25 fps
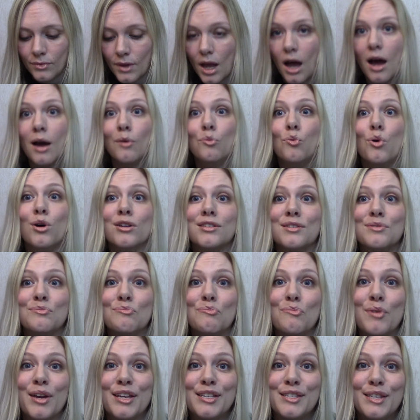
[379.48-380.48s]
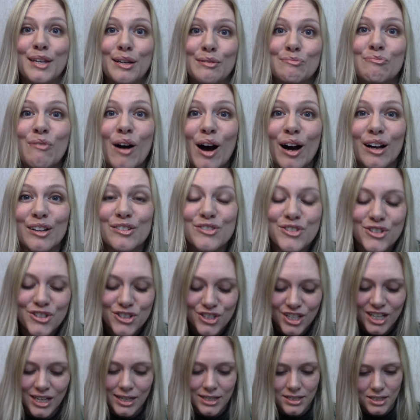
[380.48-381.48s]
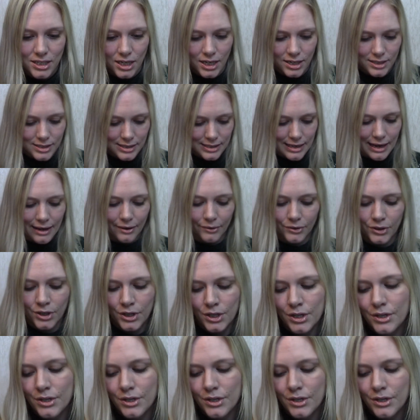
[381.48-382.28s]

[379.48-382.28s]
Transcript: wasn't missing much, it turns out.